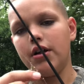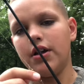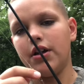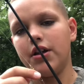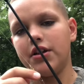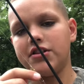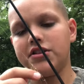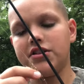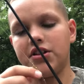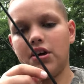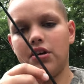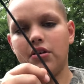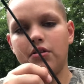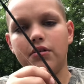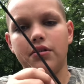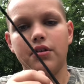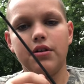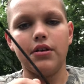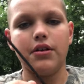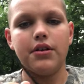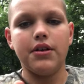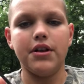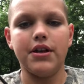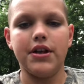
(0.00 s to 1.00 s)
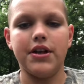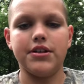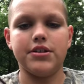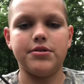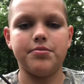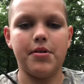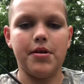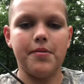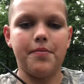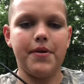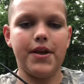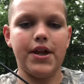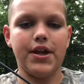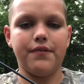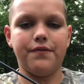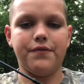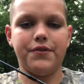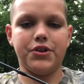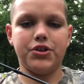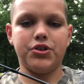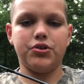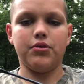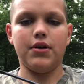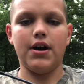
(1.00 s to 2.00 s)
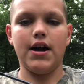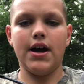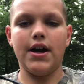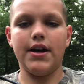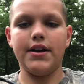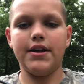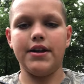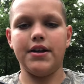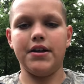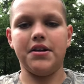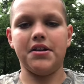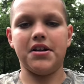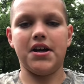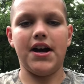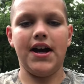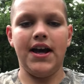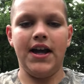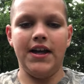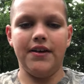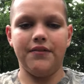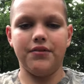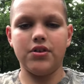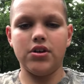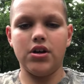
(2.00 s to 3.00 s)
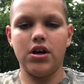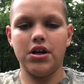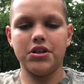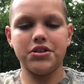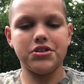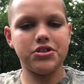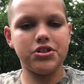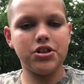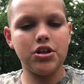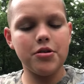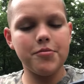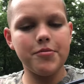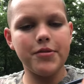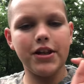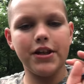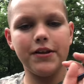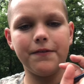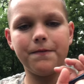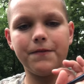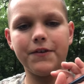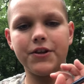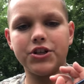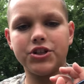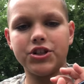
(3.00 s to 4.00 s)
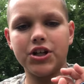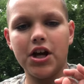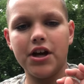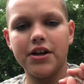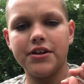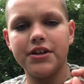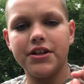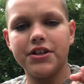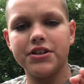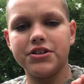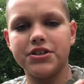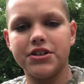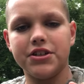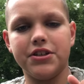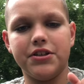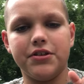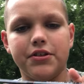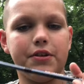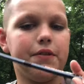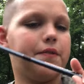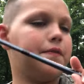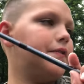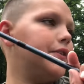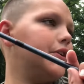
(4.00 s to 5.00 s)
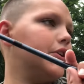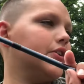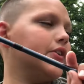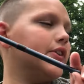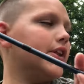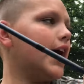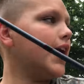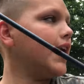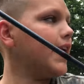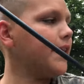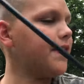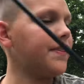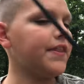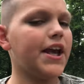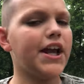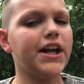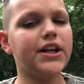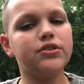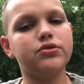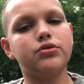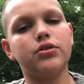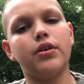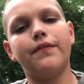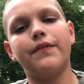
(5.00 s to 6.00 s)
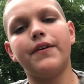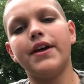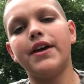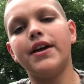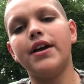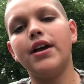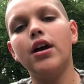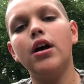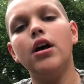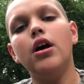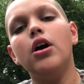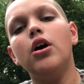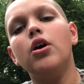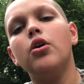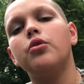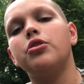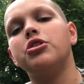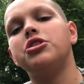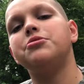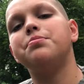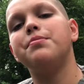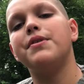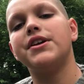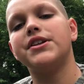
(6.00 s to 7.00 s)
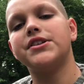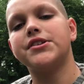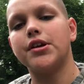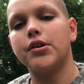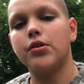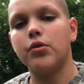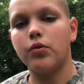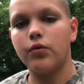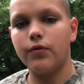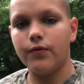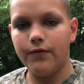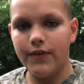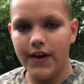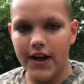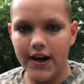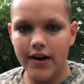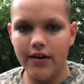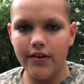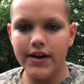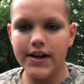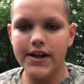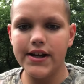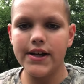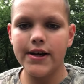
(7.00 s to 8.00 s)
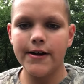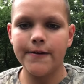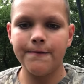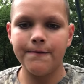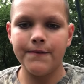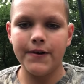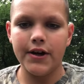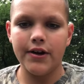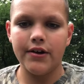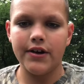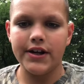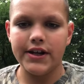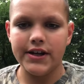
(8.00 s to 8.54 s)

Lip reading: So, it's my panfish rod, and I have caught so many fish on this, and you can feel a lot of things with it, which makes it very, very